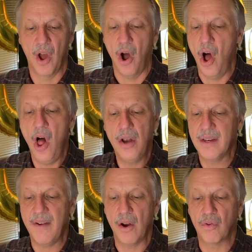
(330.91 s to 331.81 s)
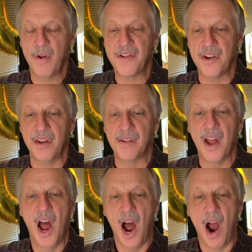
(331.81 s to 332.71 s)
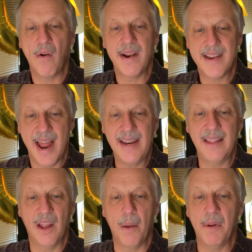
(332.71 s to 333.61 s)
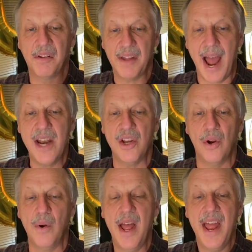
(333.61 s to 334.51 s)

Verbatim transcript: all devout Christians, are attending there beside you,